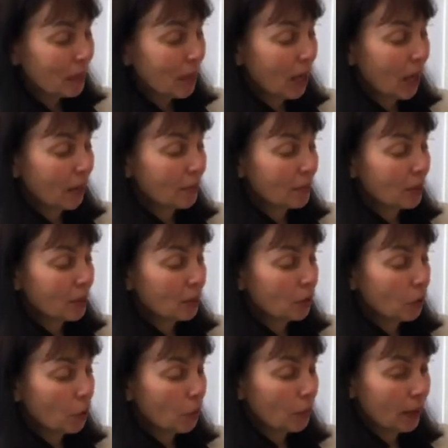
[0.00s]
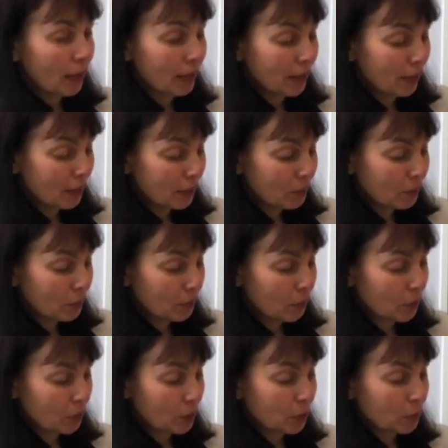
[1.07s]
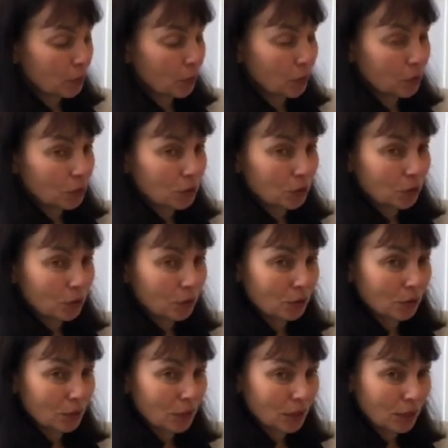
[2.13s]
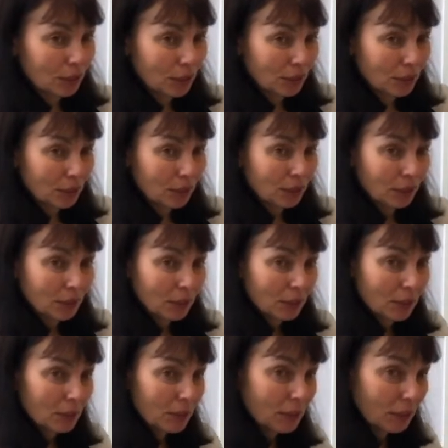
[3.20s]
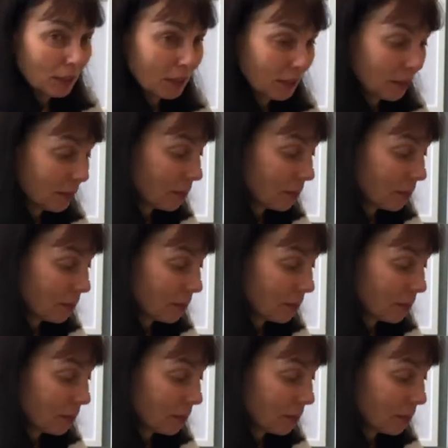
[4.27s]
And the low belly will correspond to the thigh.